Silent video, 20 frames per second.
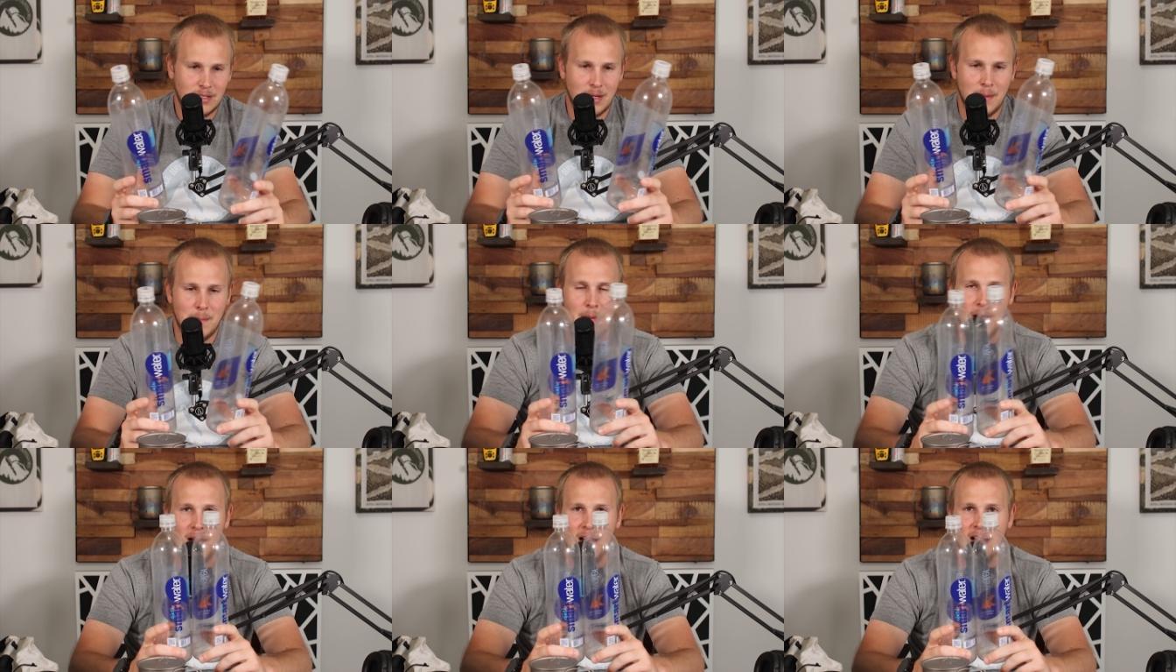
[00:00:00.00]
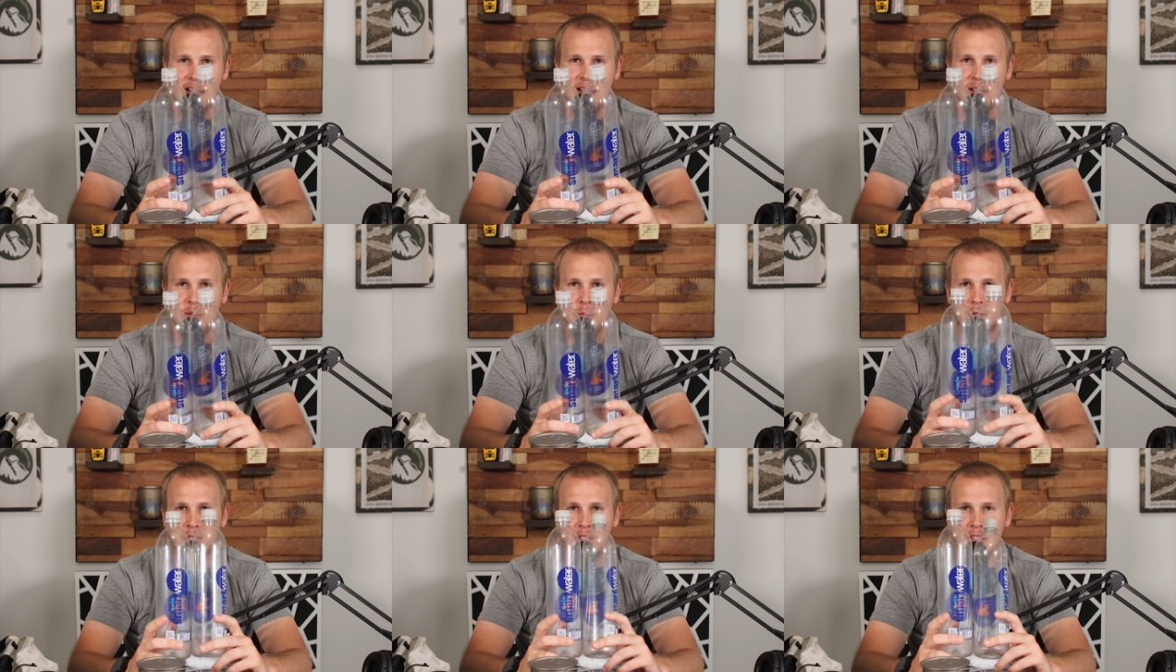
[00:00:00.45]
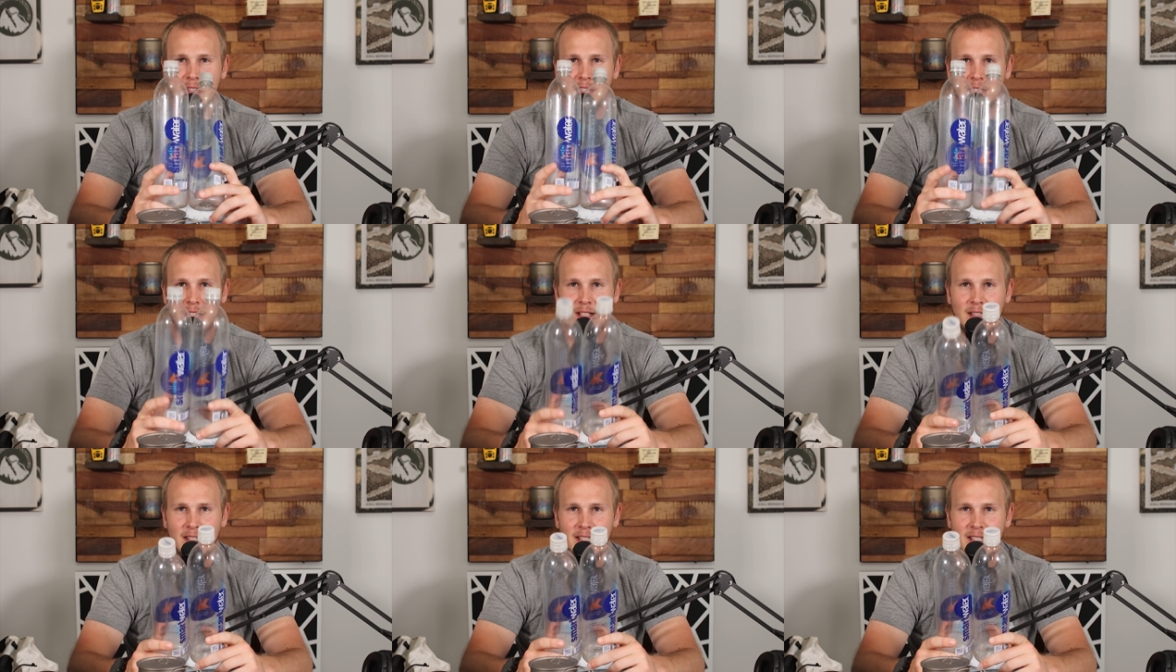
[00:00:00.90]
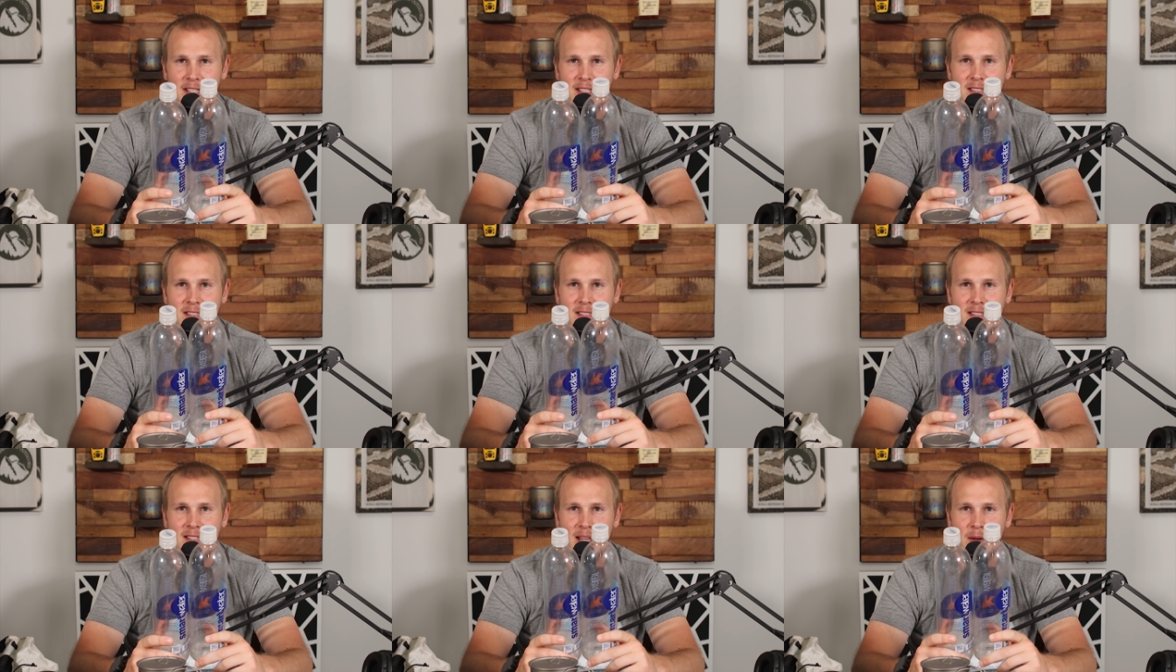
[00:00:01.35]
Combined with the
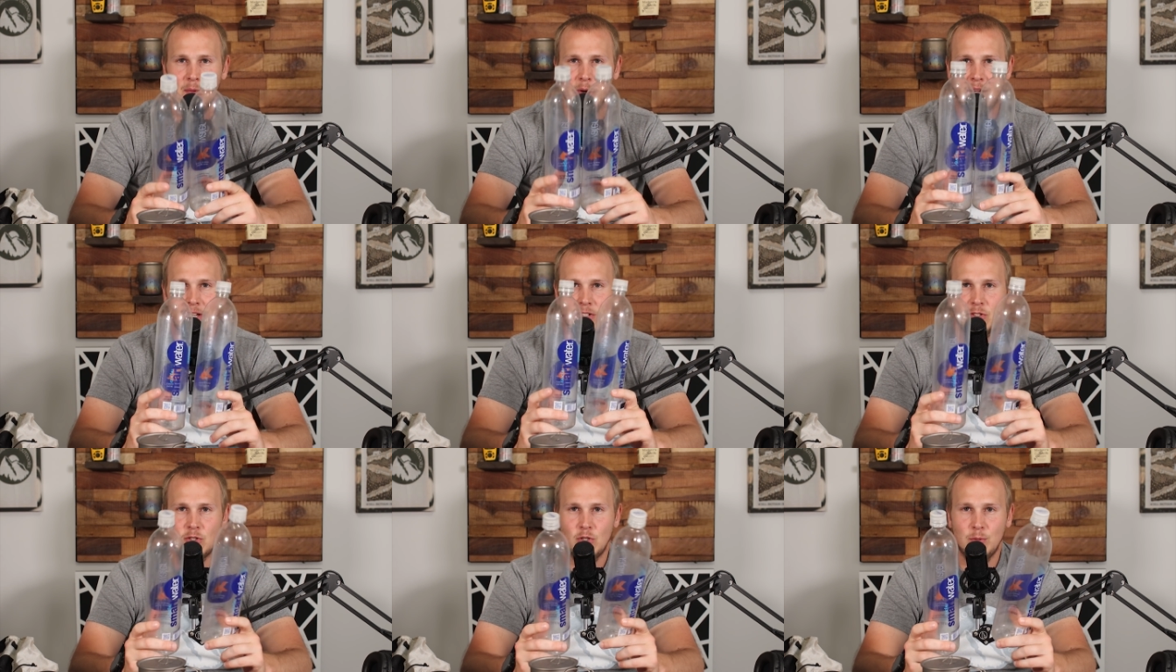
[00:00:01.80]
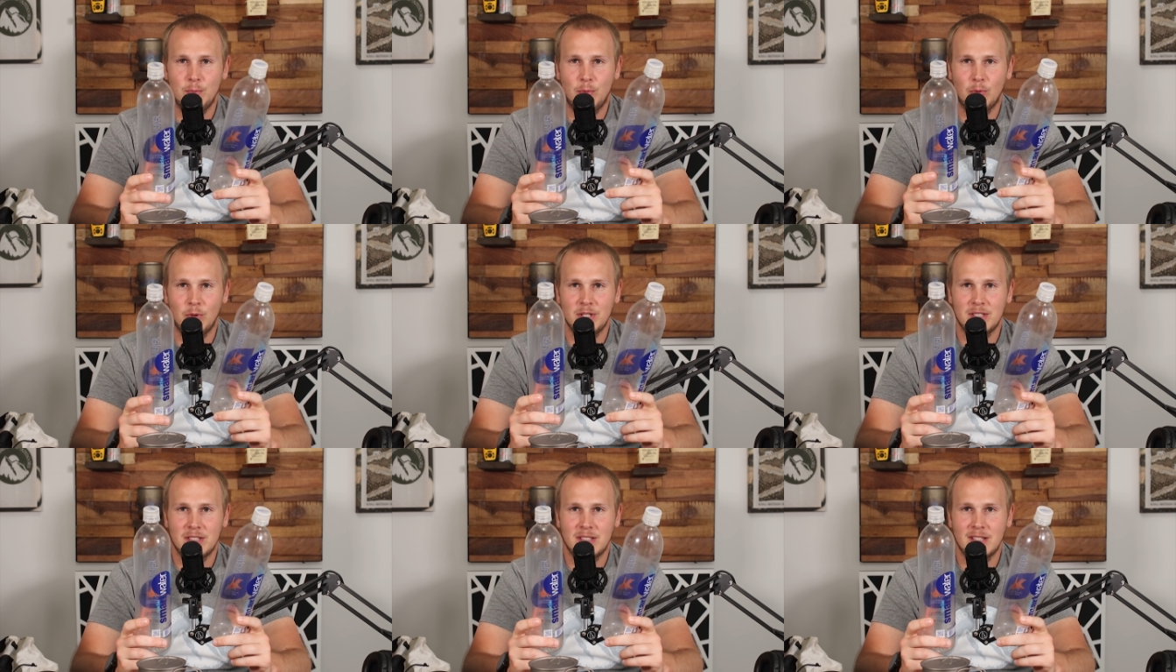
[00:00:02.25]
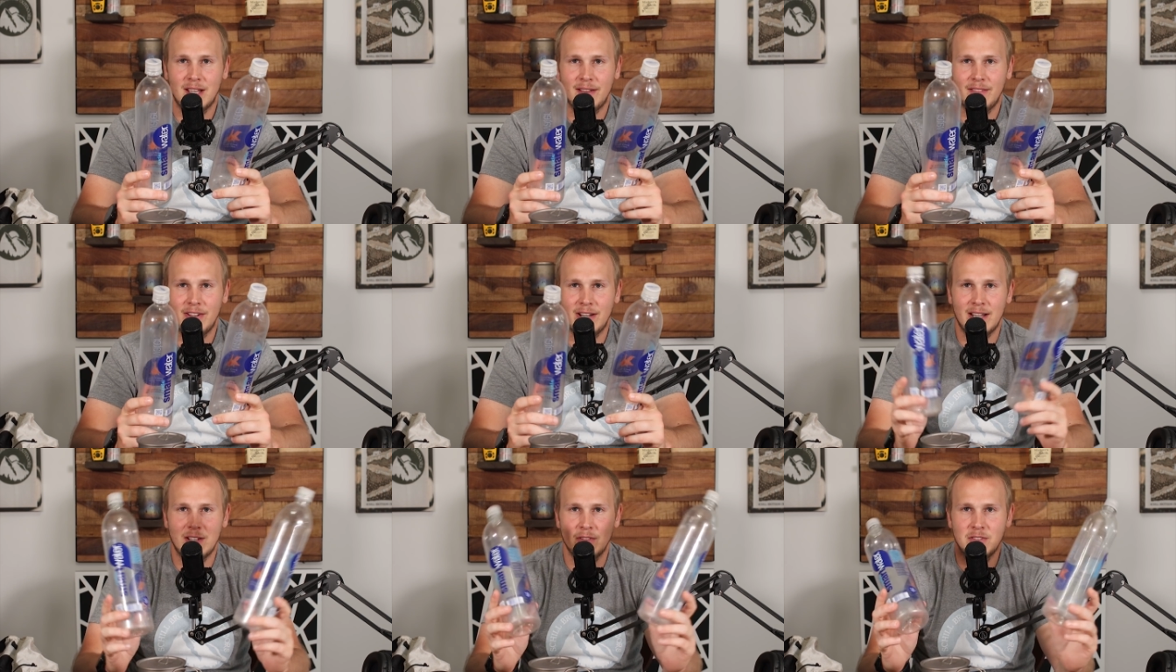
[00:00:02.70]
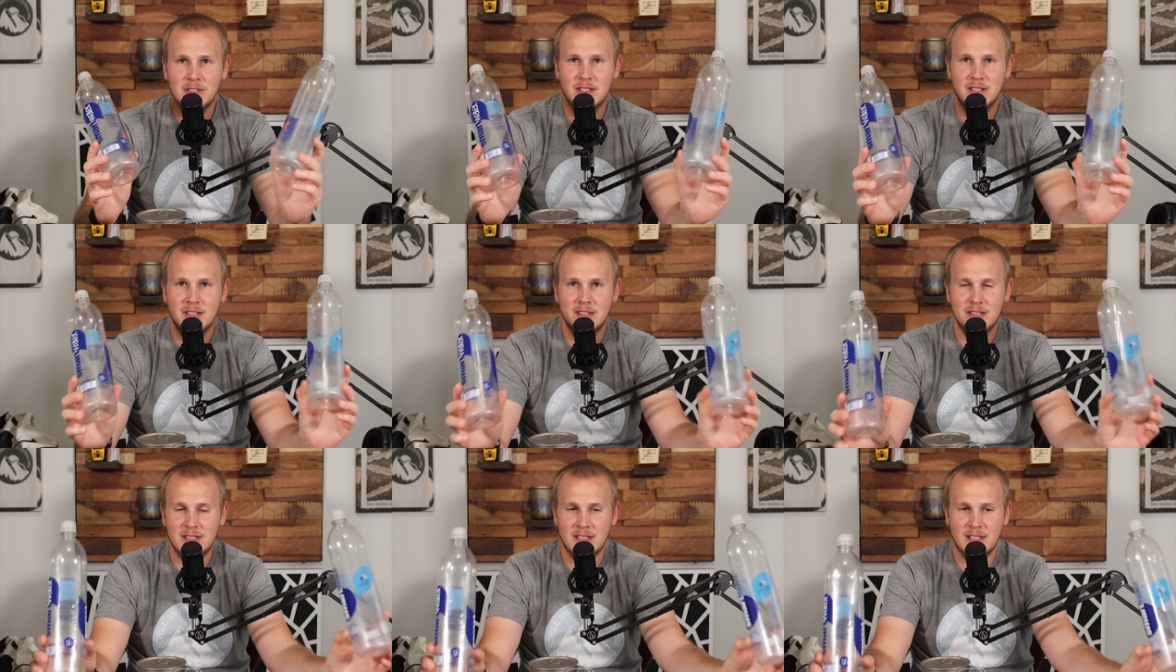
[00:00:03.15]
lids, they weigh 2.7
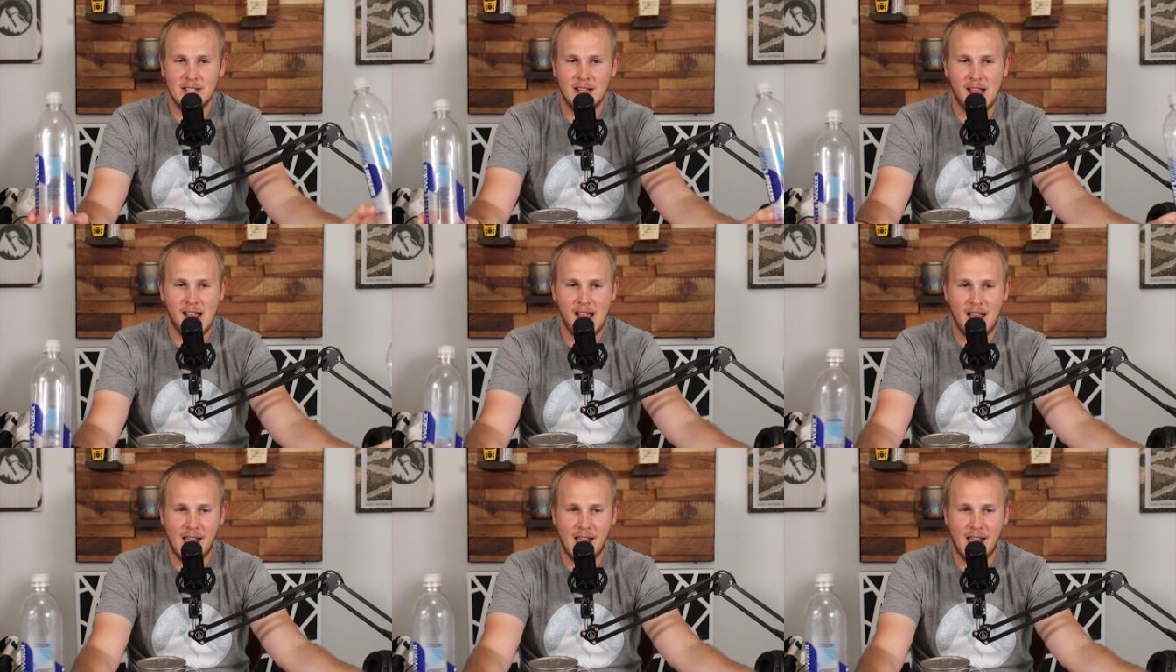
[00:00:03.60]
ounces.